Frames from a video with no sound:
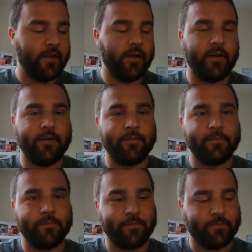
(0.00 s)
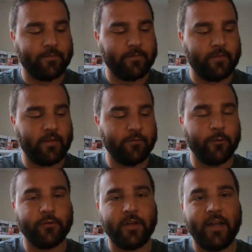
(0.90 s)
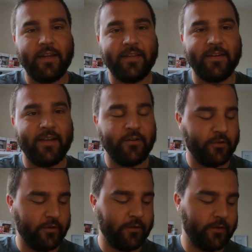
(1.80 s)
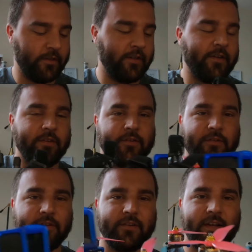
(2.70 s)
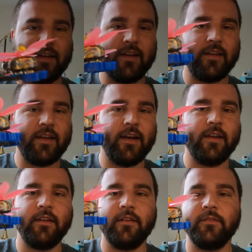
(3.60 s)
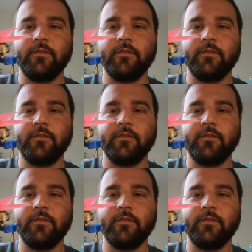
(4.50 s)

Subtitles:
Unfortunately, I had to end the day just a little early because I kind of